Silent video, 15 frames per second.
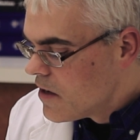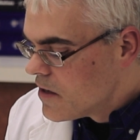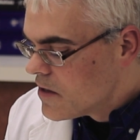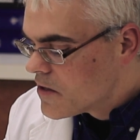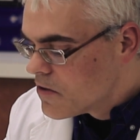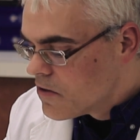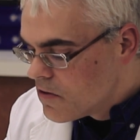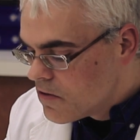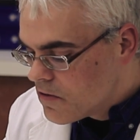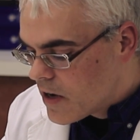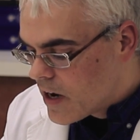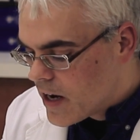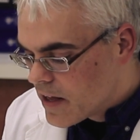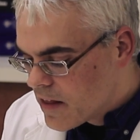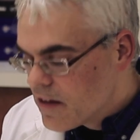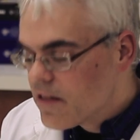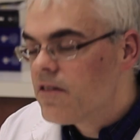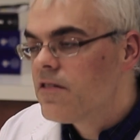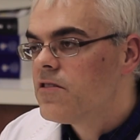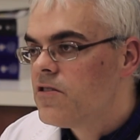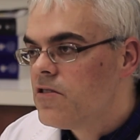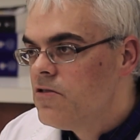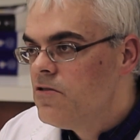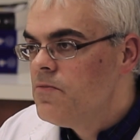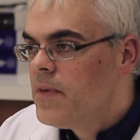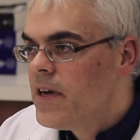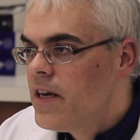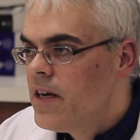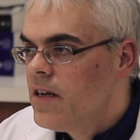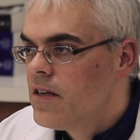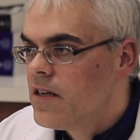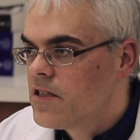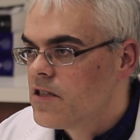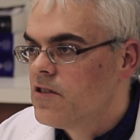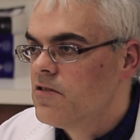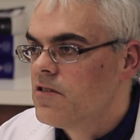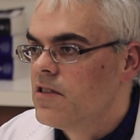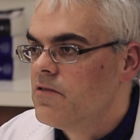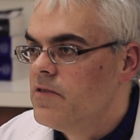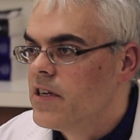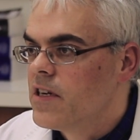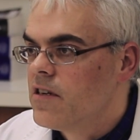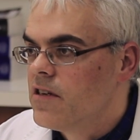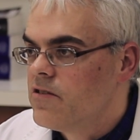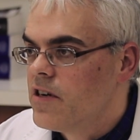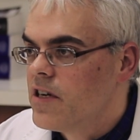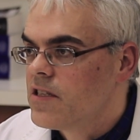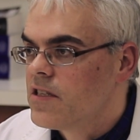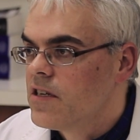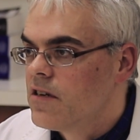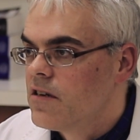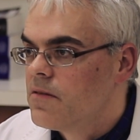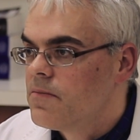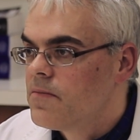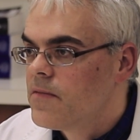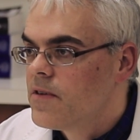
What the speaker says: So I think there are 2 main issues that we can address here.